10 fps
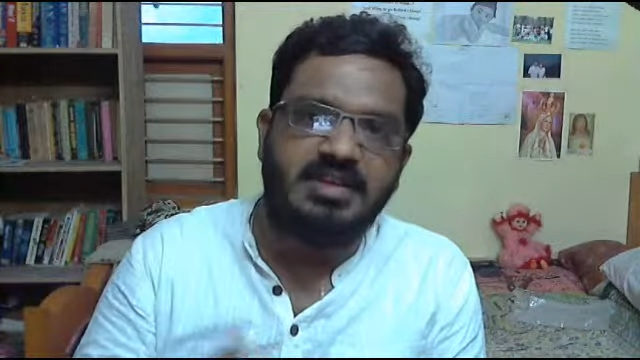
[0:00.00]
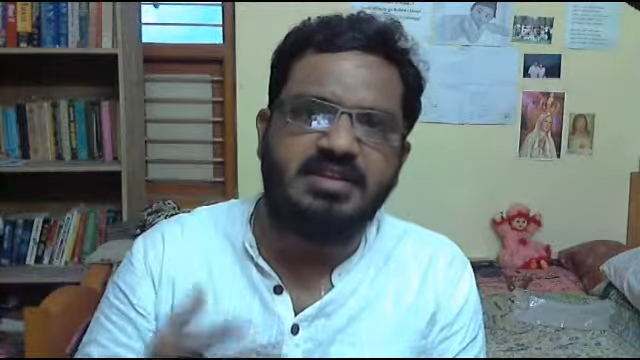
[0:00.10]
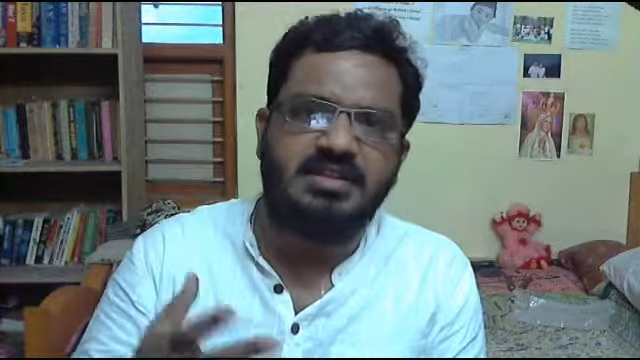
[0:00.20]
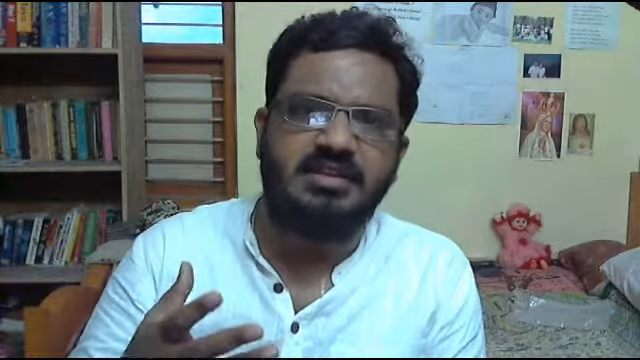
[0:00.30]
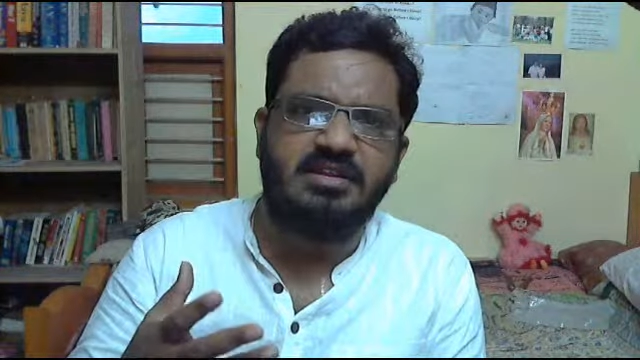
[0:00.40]

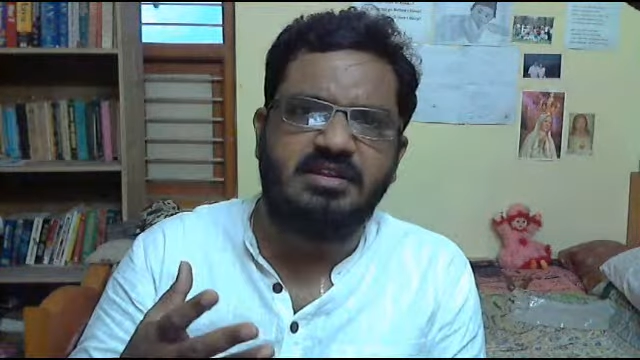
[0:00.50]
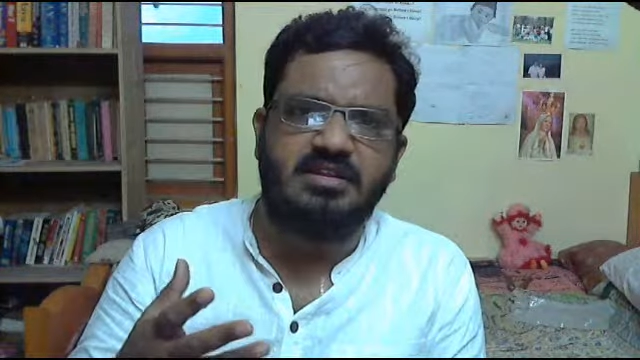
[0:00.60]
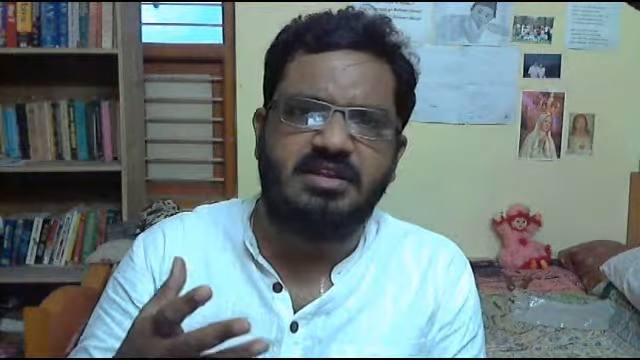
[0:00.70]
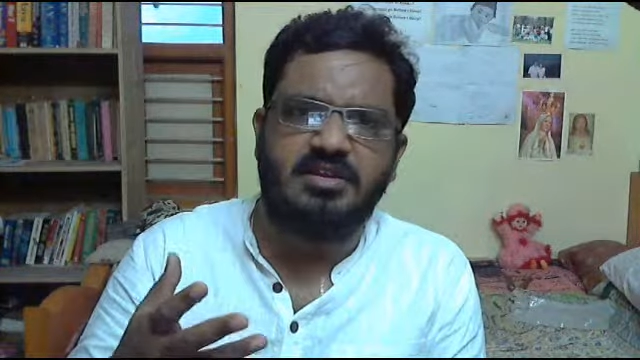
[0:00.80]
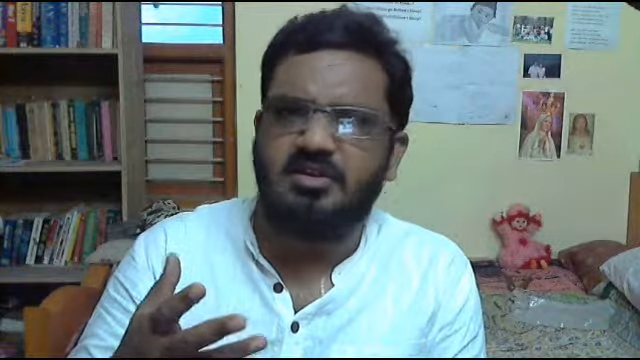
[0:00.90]
There is
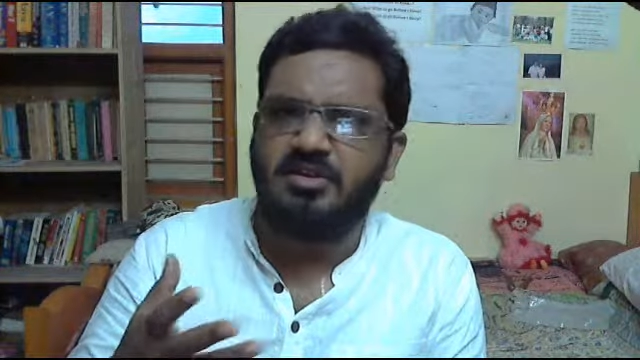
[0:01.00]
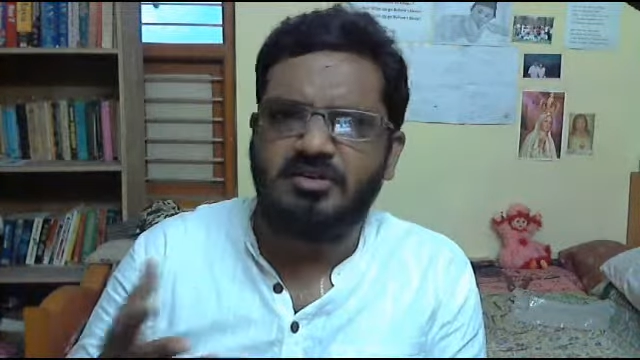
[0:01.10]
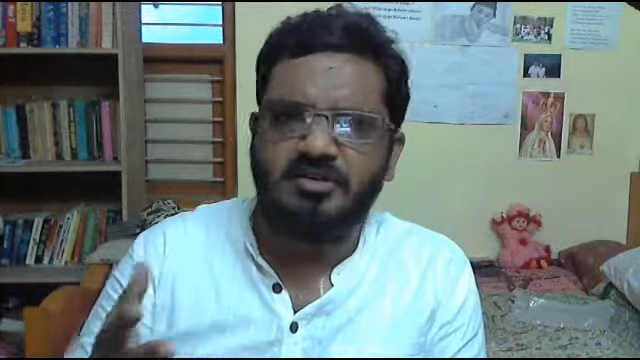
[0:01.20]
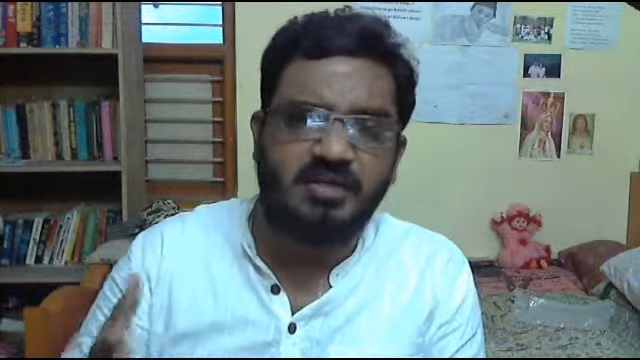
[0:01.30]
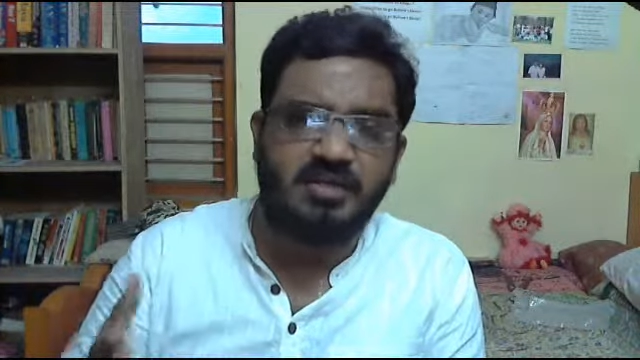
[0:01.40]
there are a
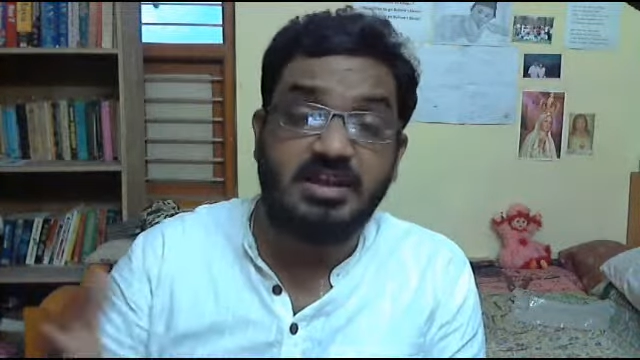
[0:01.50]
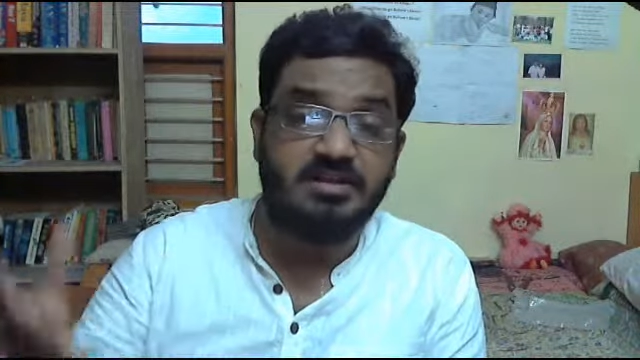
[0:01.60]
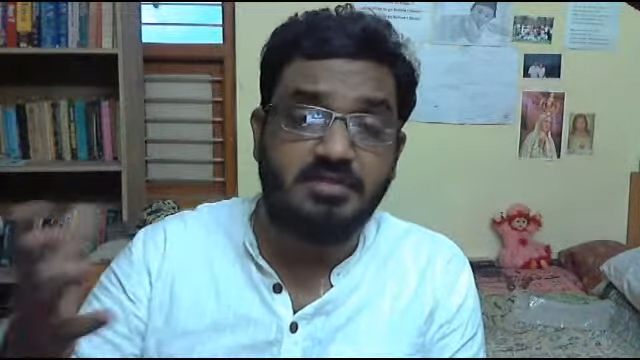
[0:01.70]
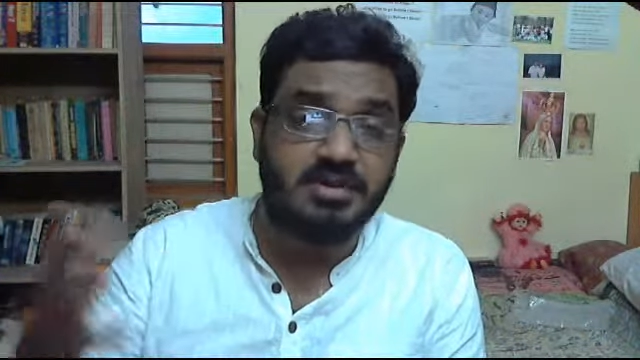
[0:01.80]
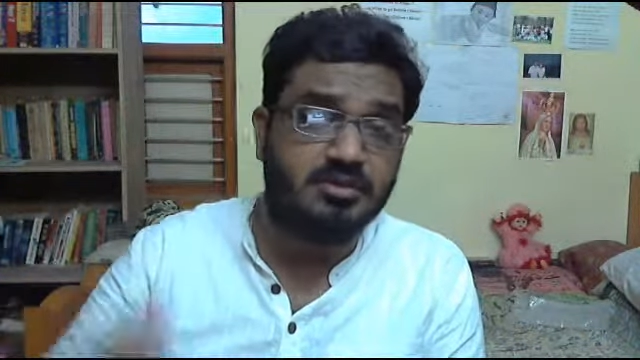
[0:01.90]
lot of
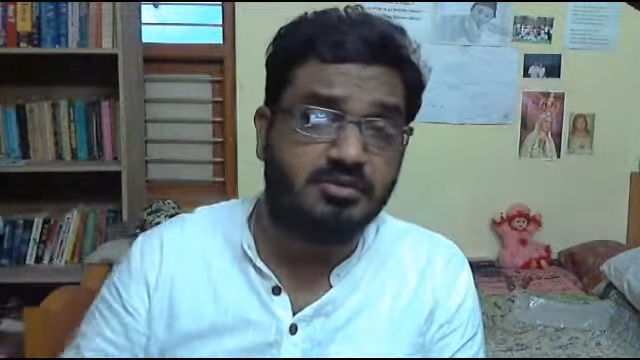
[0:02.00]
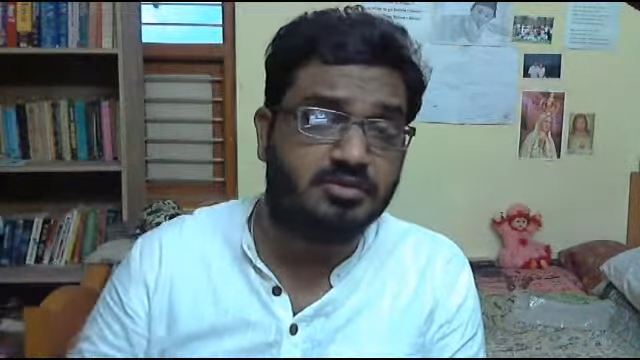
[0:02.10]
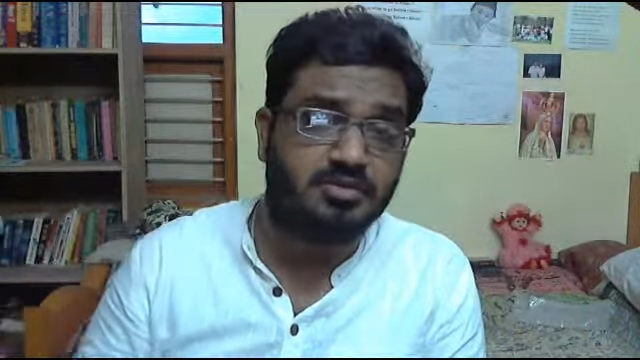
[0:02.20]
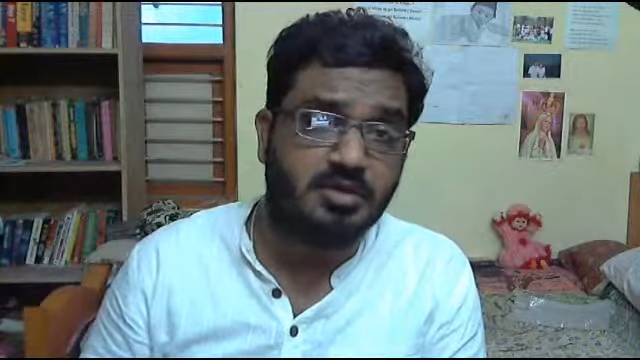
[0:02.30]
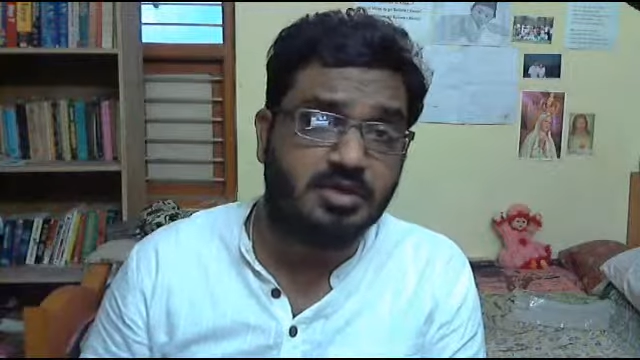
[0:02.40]
viral
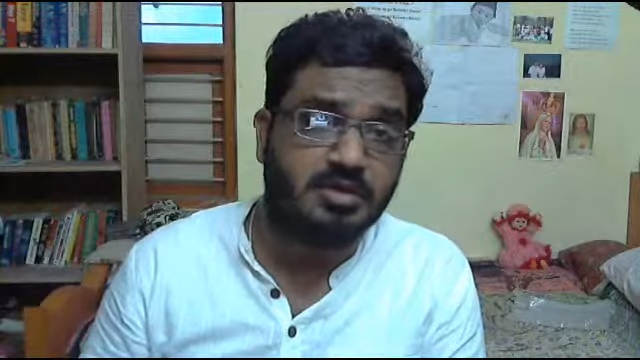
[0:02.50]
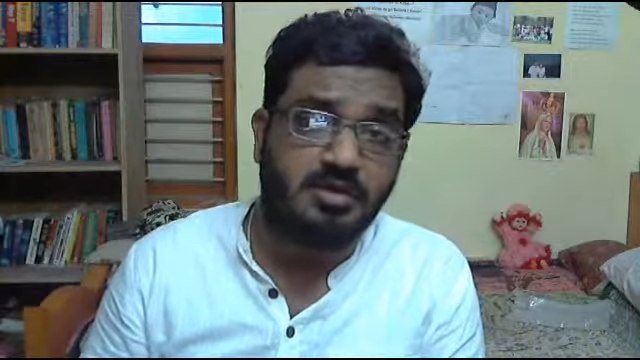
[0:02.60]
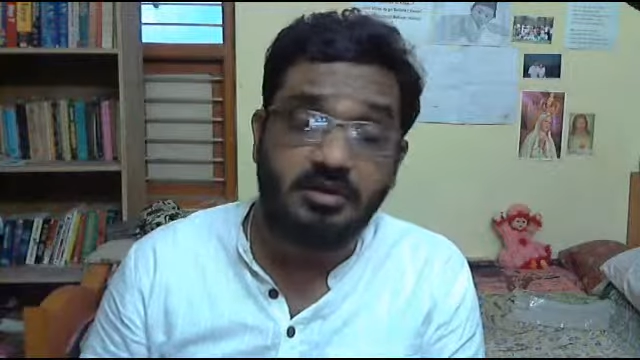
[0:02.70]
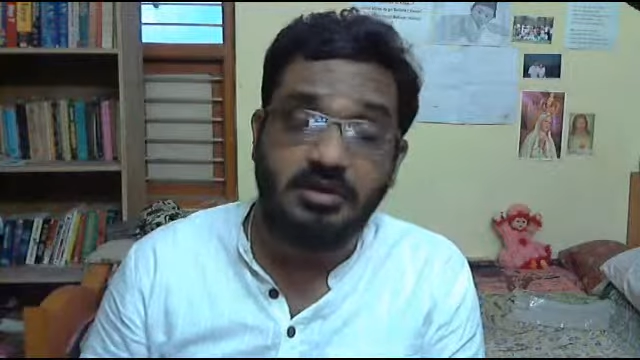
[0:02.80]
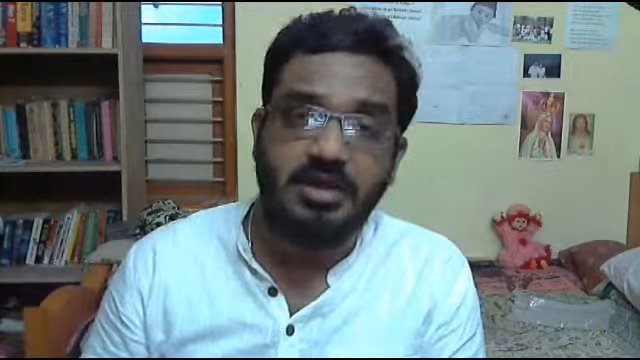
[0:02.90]
videos
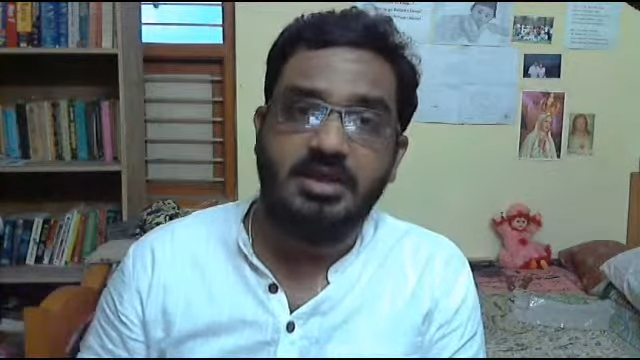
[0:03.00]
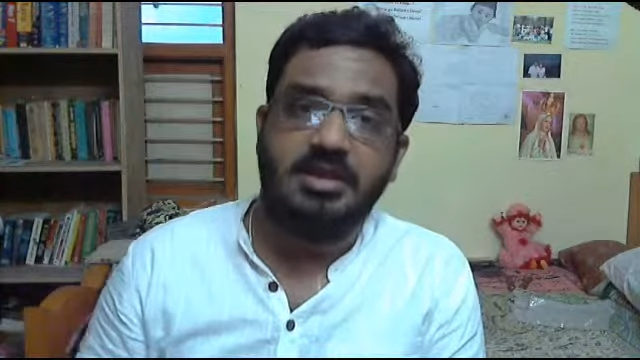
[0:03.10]
going on